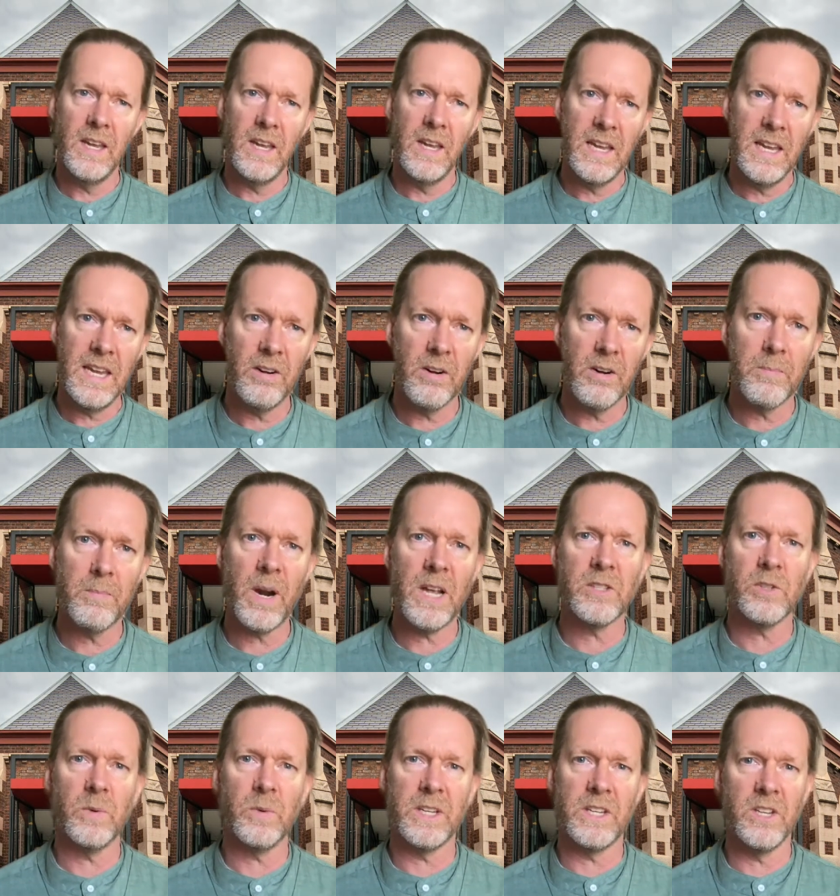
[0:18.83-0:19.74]
Here at
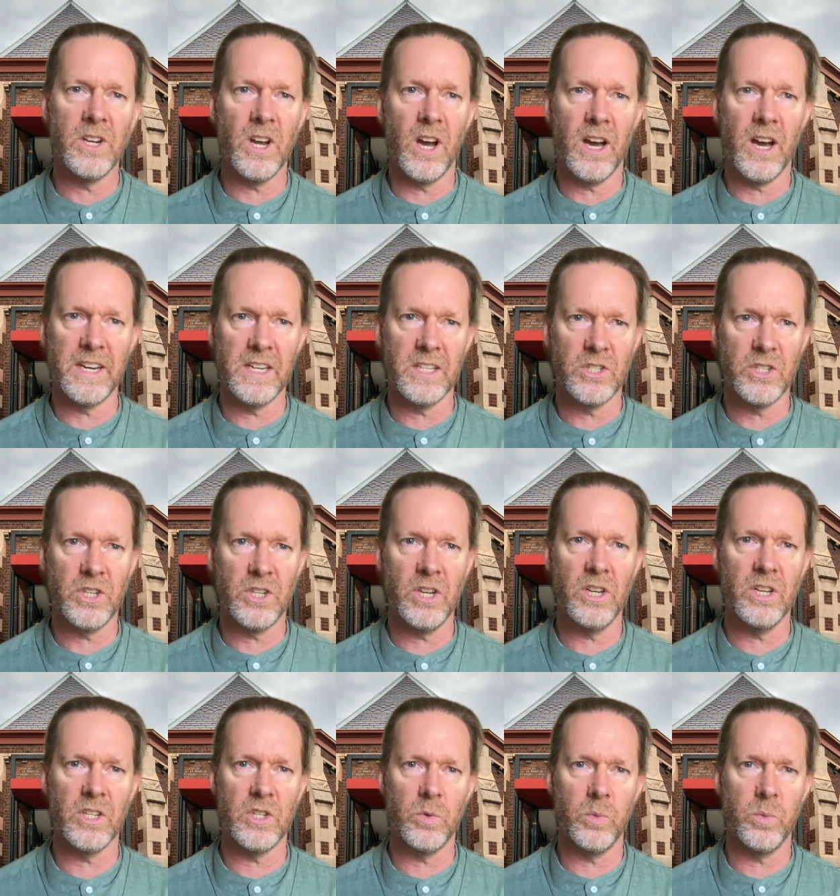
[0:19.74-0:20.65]
Brunswick Uniting
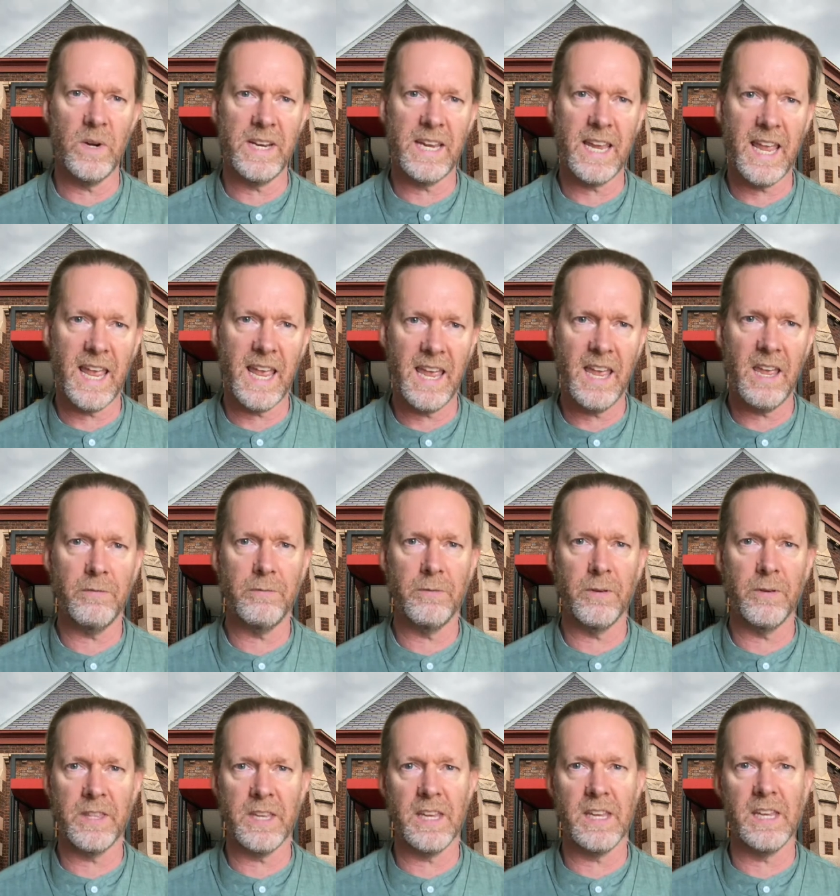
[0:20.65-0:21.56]
Church, we care
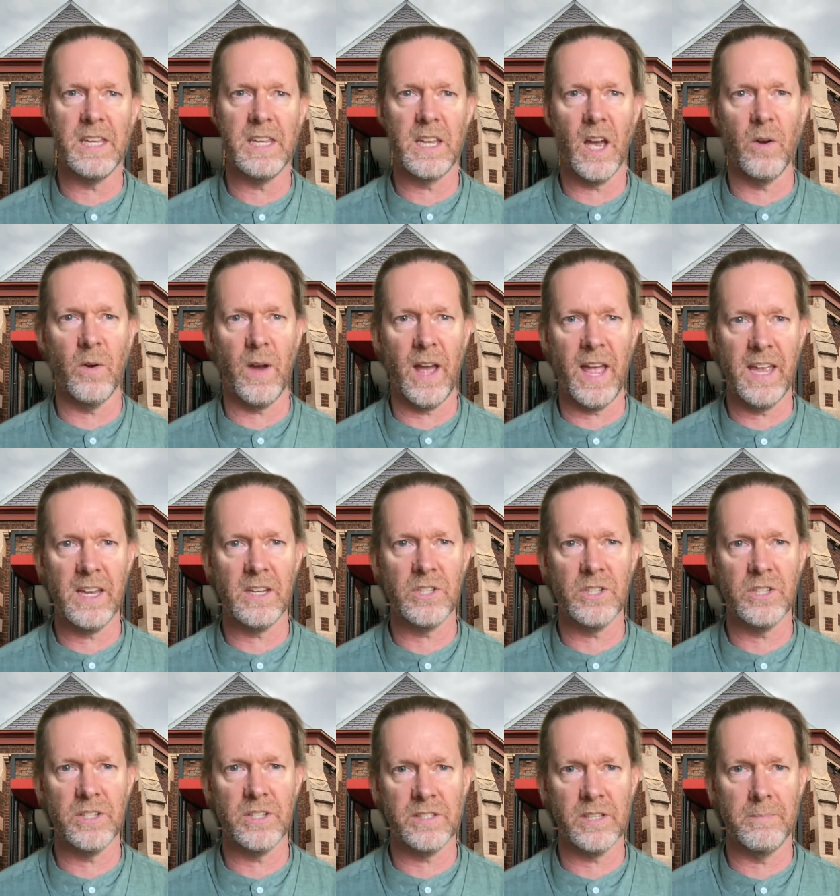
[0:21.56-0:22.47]
for the
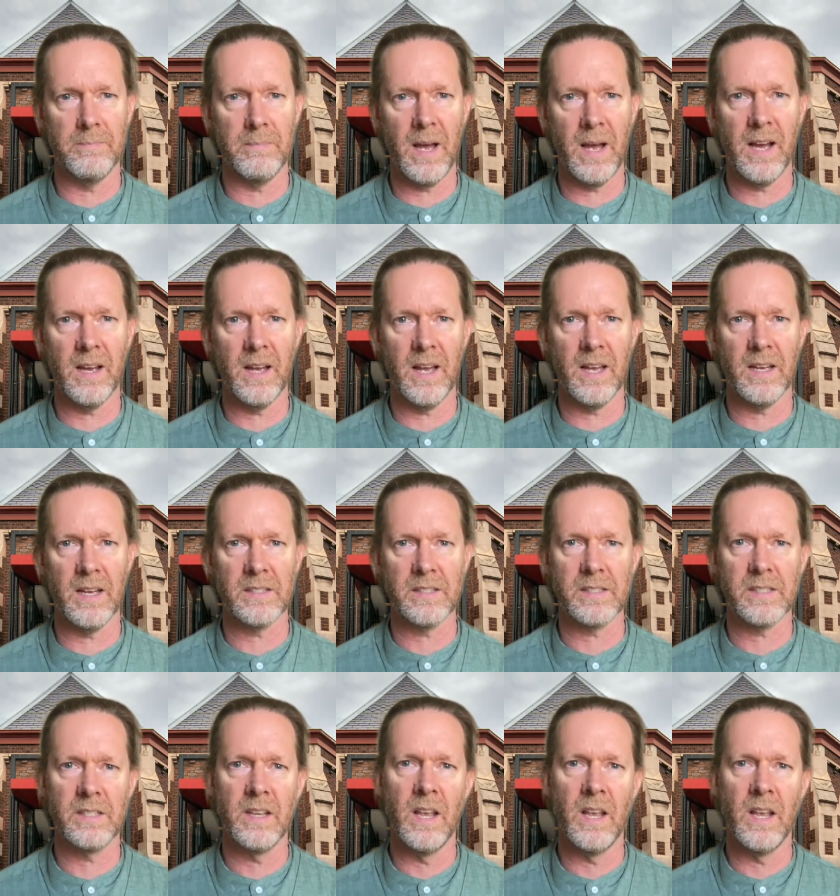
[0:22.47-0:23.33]
eco-anxious among us